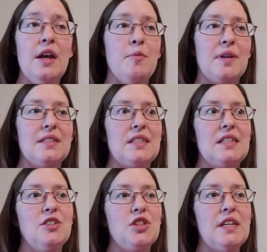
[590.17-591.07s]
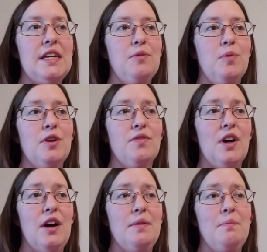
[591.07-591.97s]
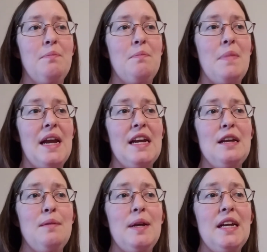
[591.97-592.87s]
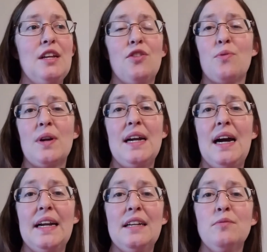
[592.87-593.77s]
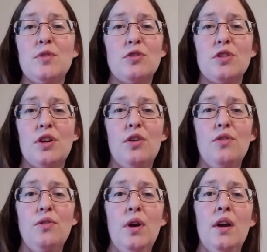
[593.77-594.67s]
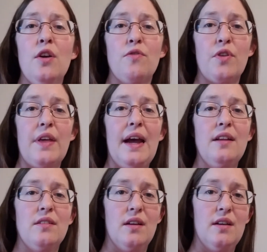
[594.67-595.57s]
because essentially he would have gotten maybe 3 items or so for that